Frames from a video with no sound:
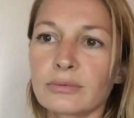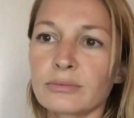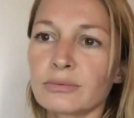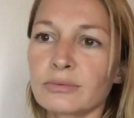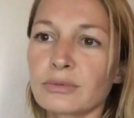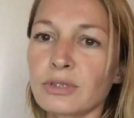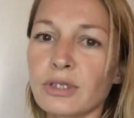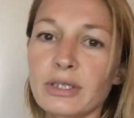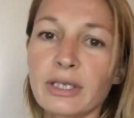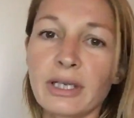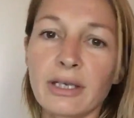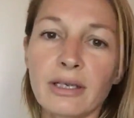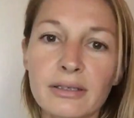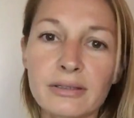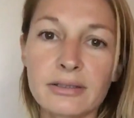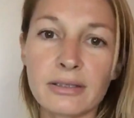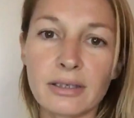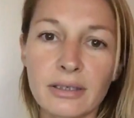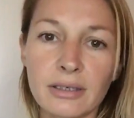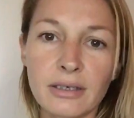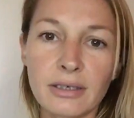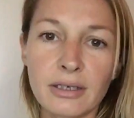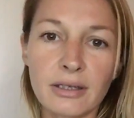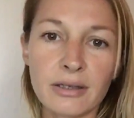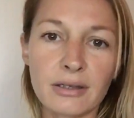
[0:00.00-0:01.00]
looking into
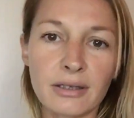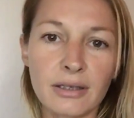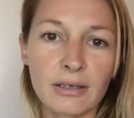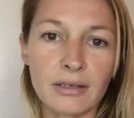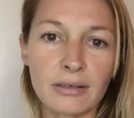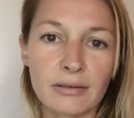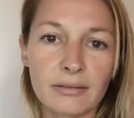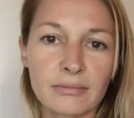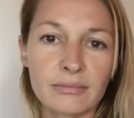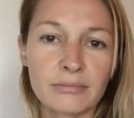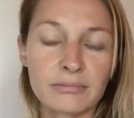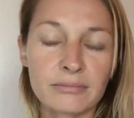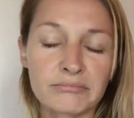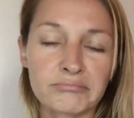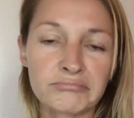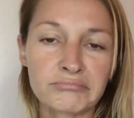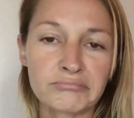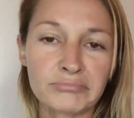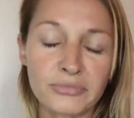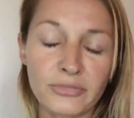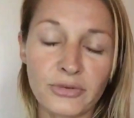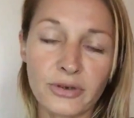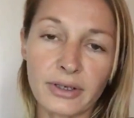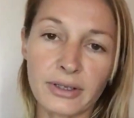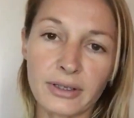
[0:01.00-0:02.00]
anything
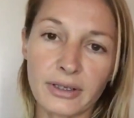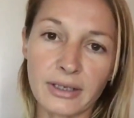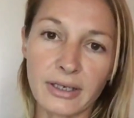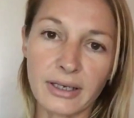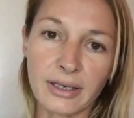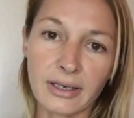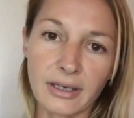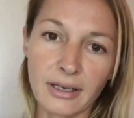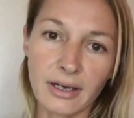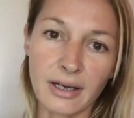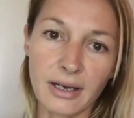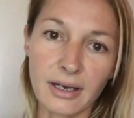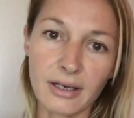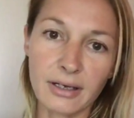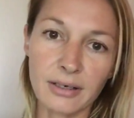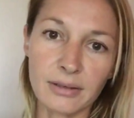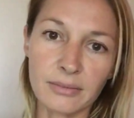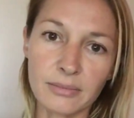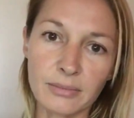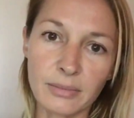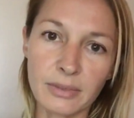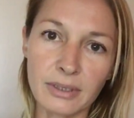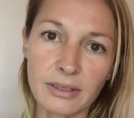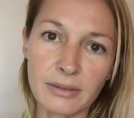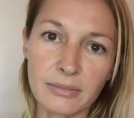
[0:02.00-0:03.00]
really
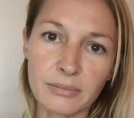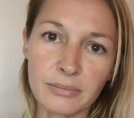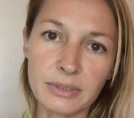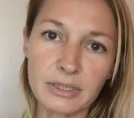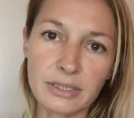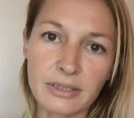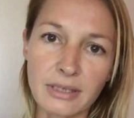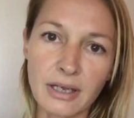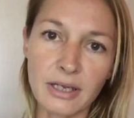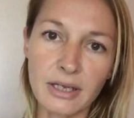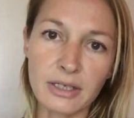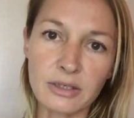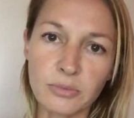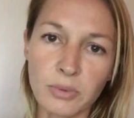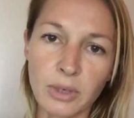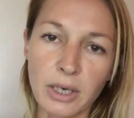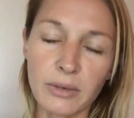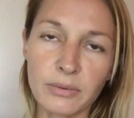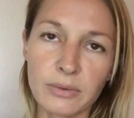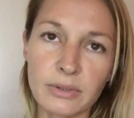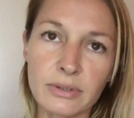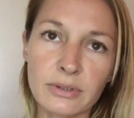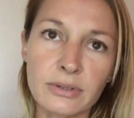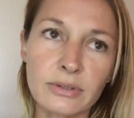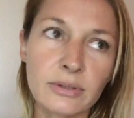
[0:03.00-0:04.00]
um, besides what I
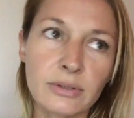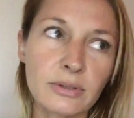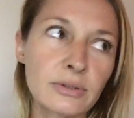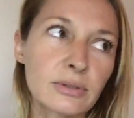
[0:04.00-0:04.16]
was